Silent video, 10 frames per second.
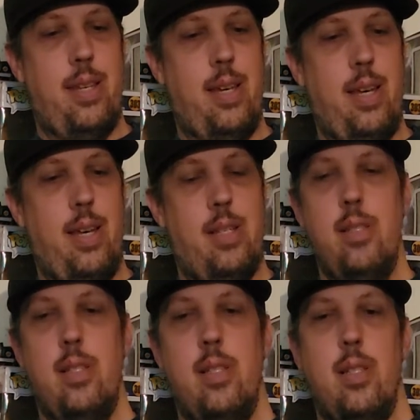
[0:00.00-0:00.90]
Uh,
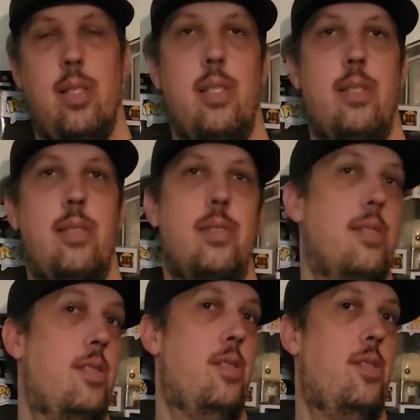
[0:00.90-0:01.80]
I saw it near the
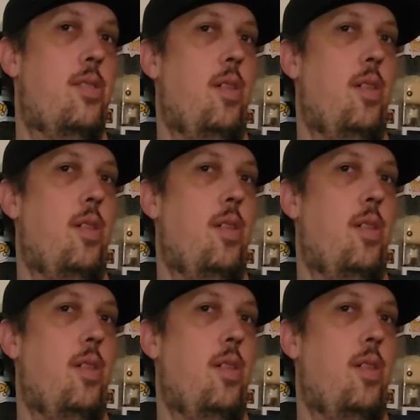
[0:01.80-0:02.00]
bed.